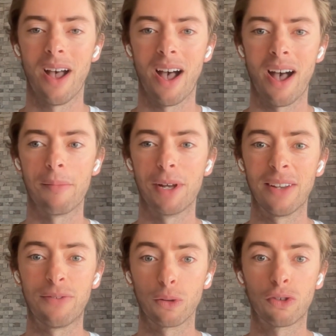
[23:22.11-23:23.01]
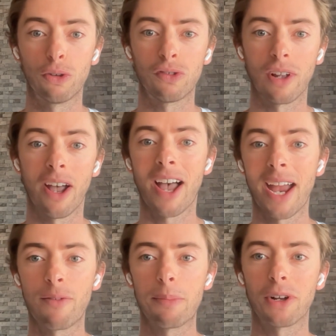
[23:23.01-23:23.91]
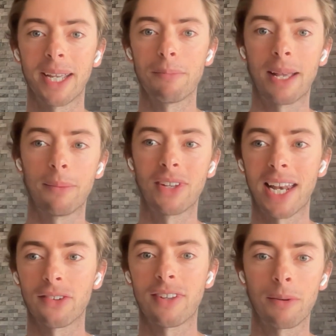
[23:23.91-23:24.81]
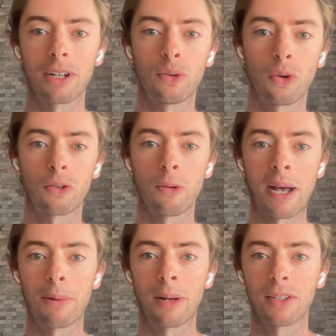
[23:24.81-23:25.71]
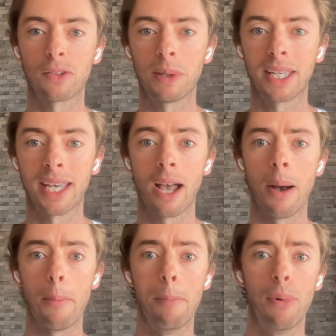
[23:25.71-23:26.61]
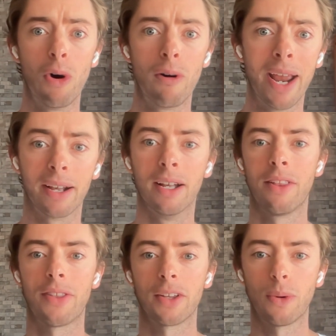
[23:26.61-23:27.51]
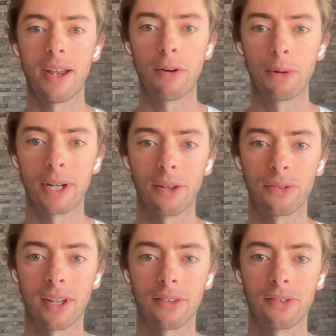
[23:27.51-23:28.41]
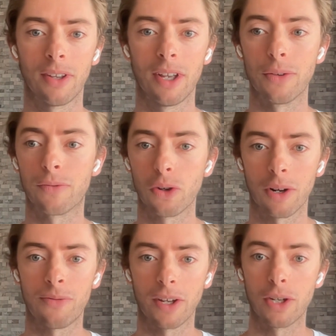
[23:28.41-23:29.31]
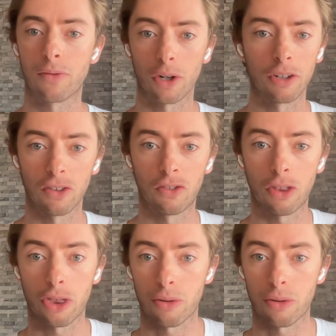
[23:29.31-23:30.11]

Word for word: Um, and if you're too slow, hi everybody, my name's Alex. Today I'm going to talk to you about public speaking. Boring. That's what everybody else does. You've got to you've got to just.